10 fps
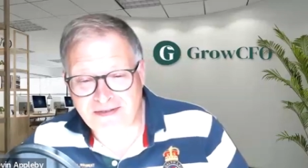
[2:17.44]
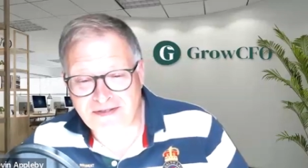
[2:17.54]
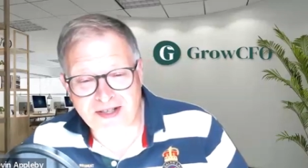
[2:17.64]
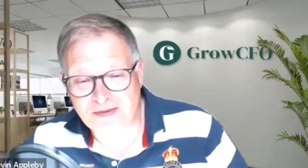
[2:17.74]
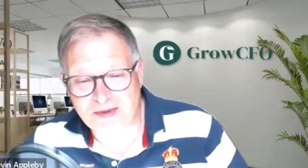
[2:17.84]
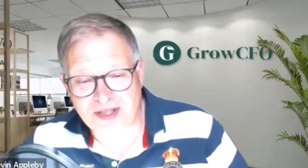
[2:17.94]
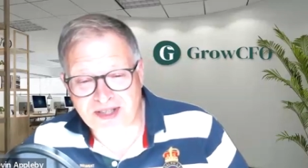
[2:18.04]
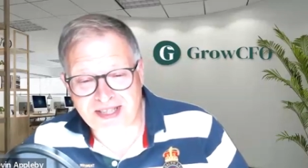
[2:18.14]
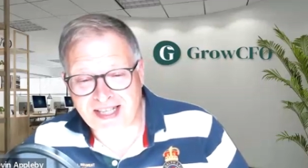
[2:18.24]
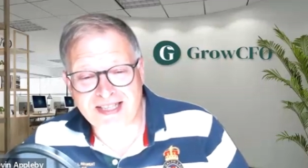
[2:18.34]
definitely
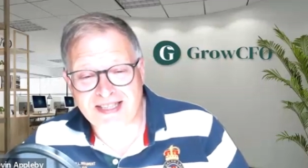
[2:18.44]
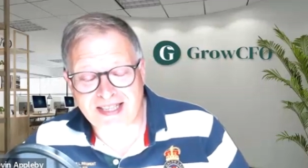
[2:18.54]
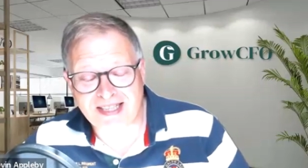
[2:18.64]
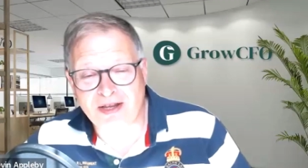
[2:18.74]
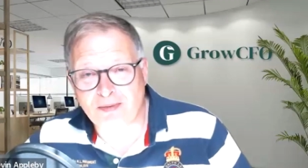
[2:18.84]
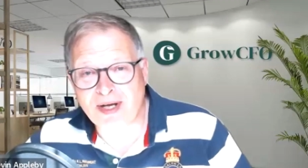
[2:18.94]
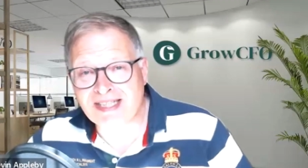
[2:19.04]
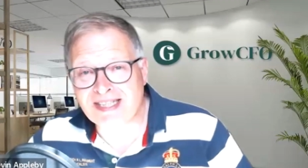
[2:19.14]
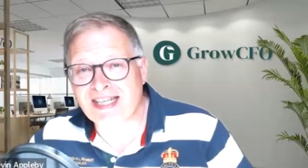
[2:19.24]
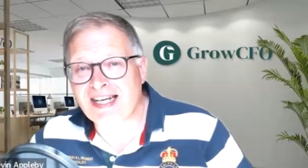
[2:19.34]
works. It's the way
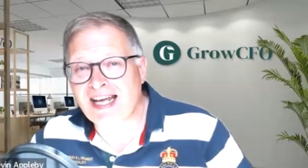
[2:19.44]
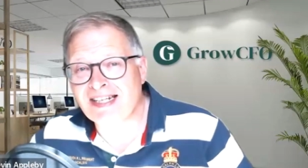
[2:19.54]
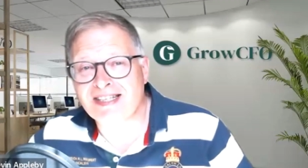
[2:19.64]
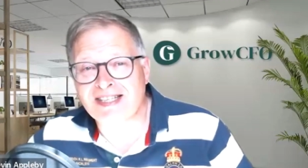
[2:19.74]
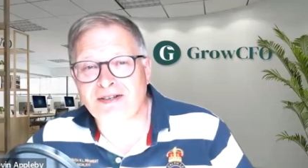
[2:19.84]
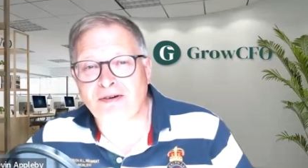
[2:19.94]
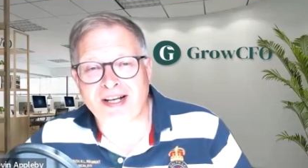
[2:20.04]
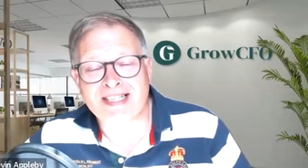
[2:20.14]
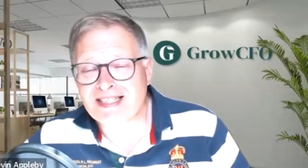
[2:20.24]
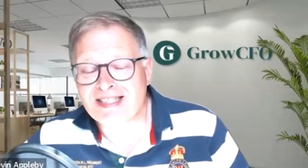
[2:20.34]
to get anything
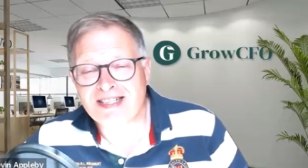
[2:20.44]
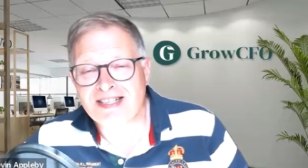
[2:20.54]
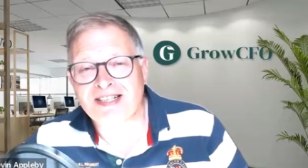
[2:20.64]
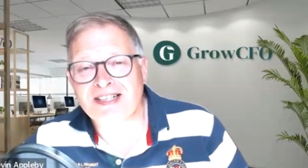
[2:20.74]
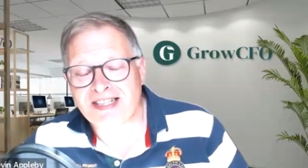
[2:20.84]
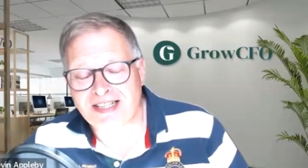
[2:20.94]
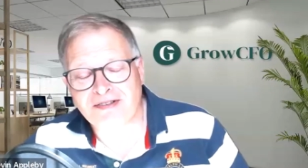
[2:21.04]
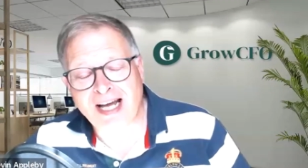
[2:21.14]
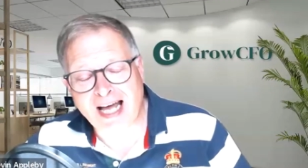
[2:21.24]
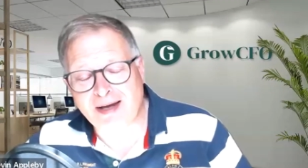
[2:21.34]
right is turn it
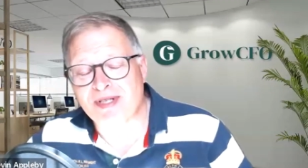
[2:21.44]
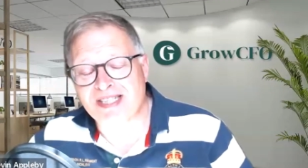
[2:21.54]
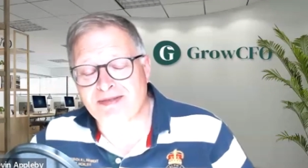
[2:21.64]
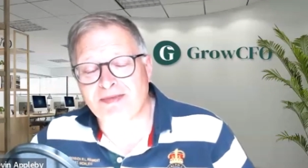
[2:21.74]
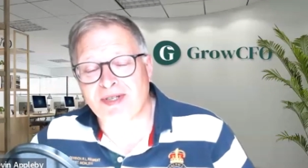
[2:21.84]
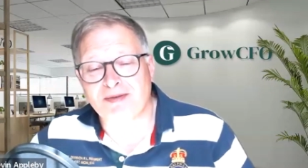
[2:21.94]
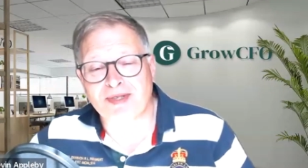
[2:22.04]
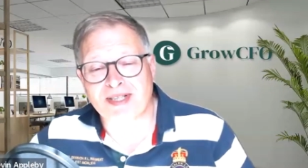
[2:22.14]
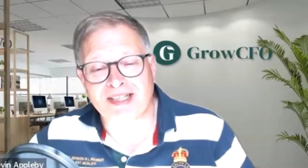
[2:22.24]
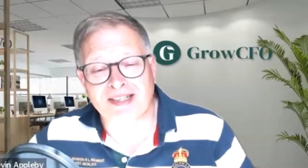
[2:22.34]
into a habit, in my
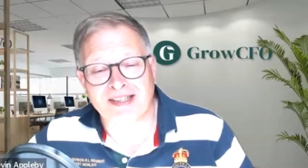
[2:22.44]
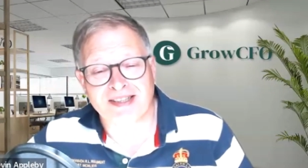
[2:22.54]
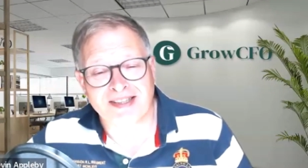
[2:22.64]
opinion.